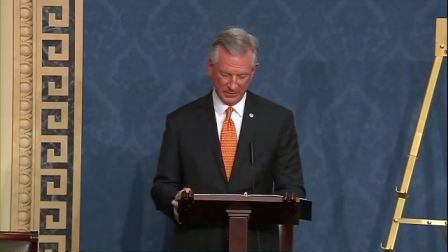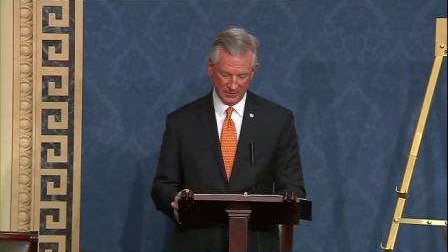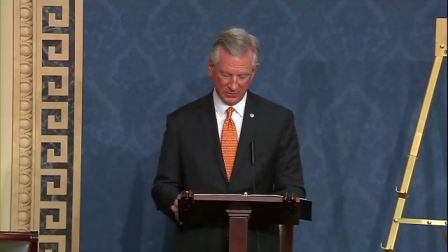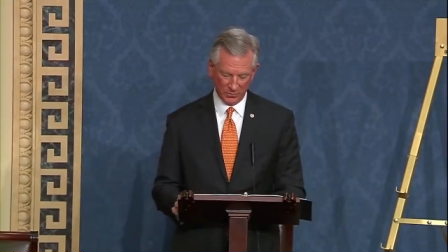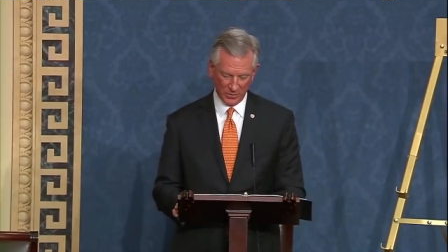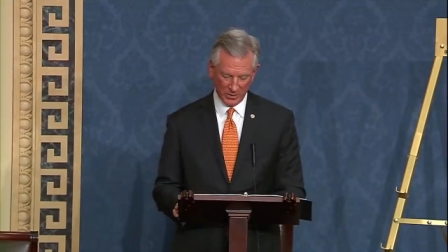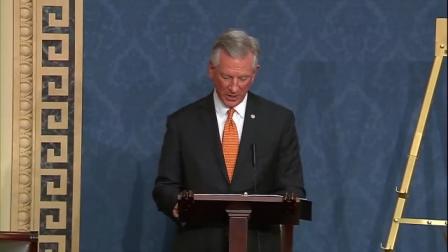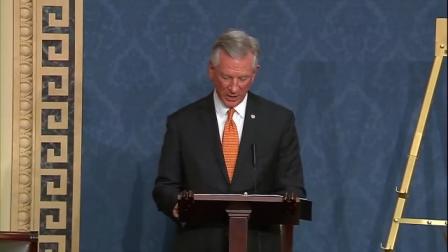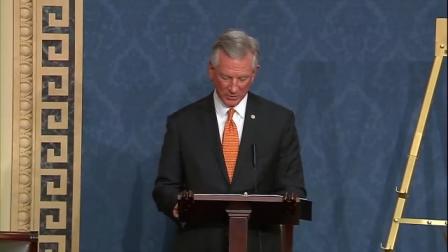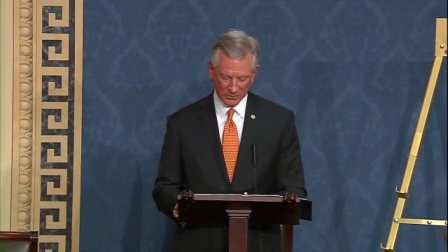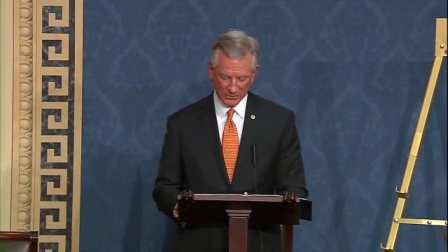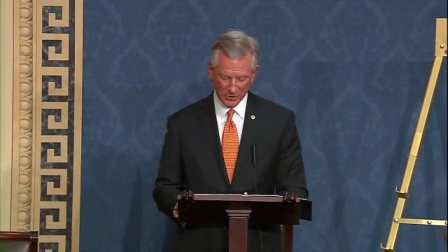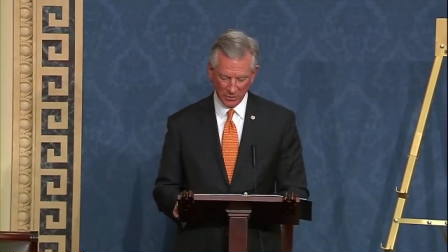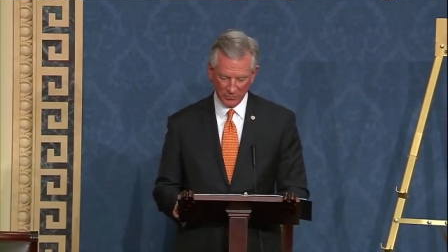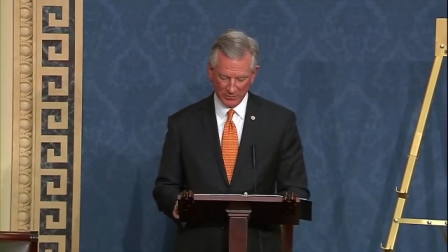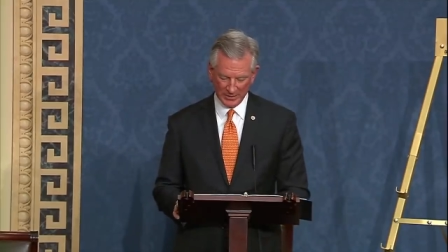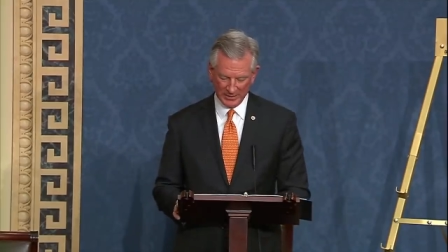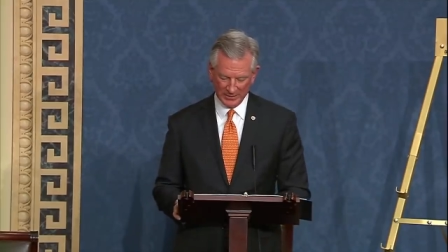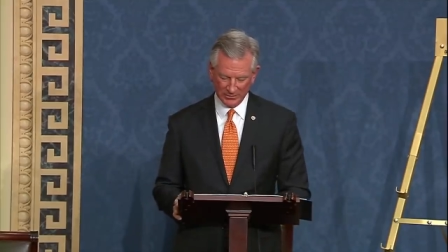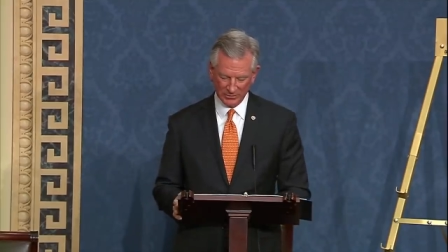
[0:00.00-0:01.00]
We also
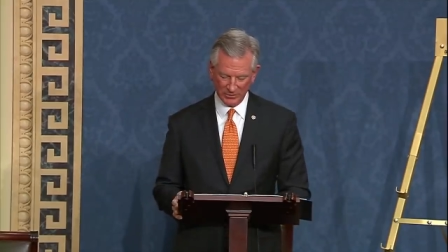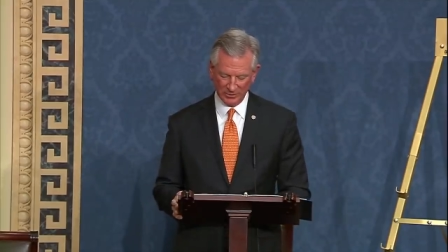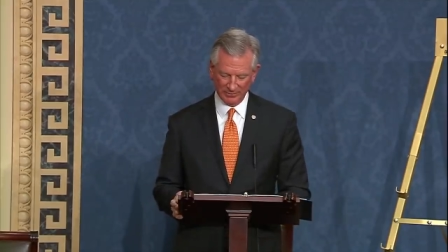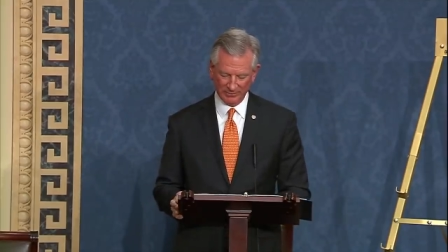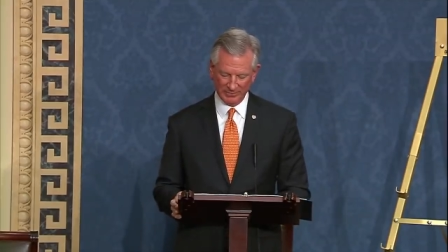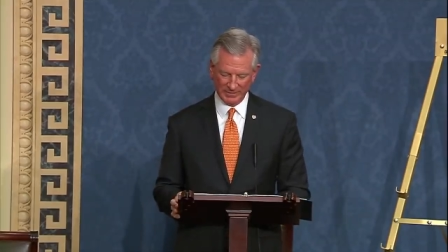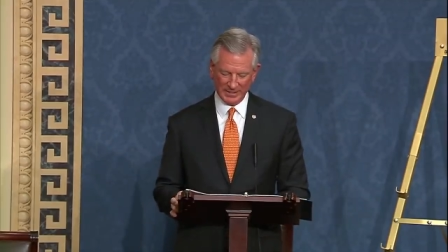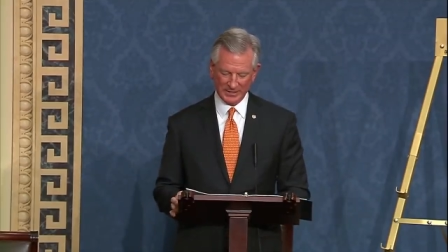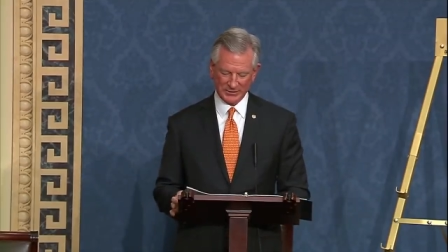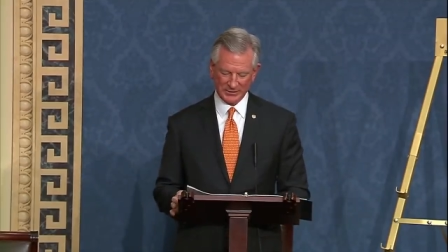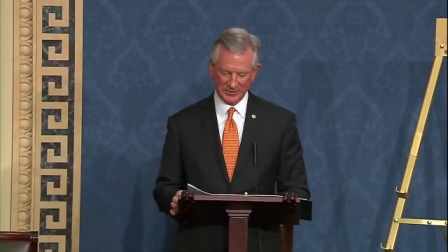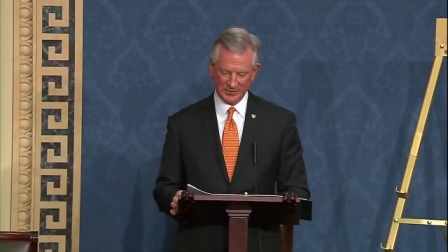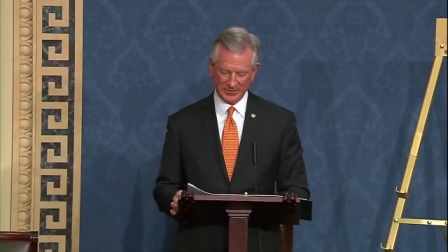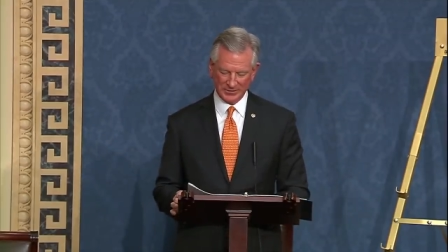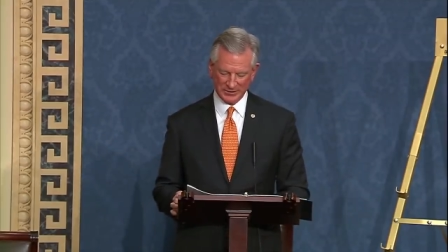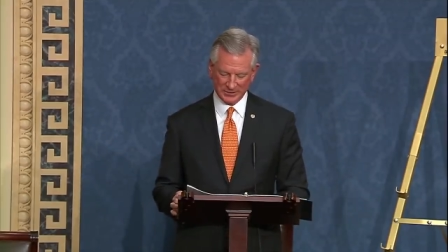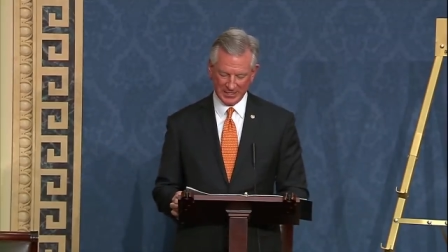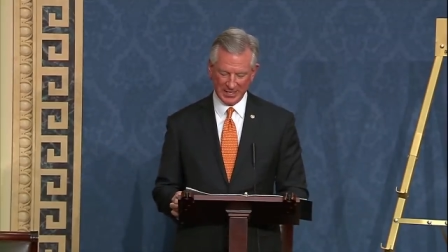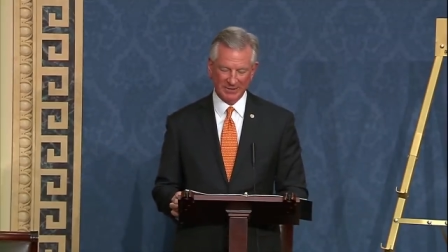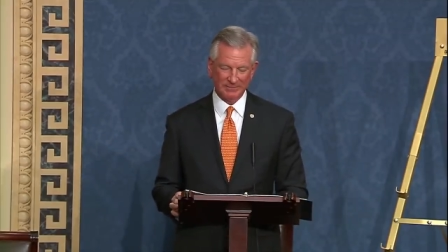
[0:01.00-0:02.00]
need to invest in the
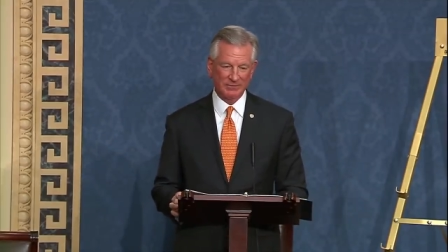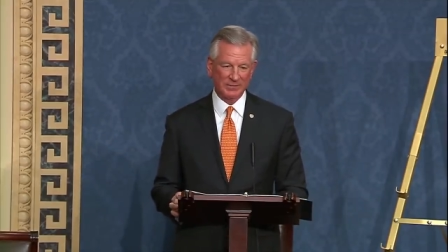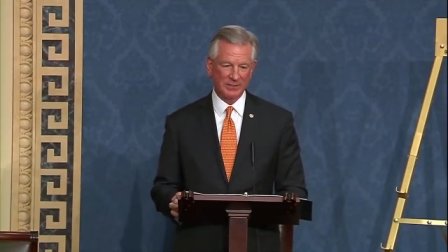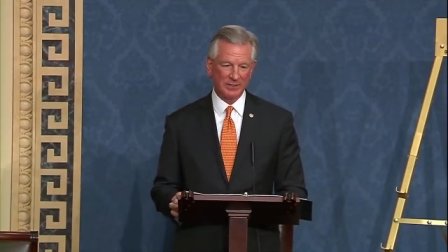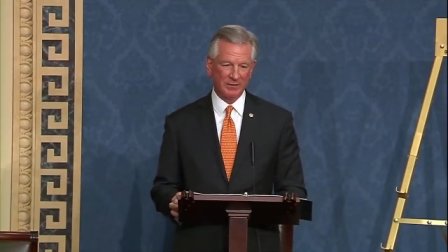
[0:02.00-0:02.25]
safety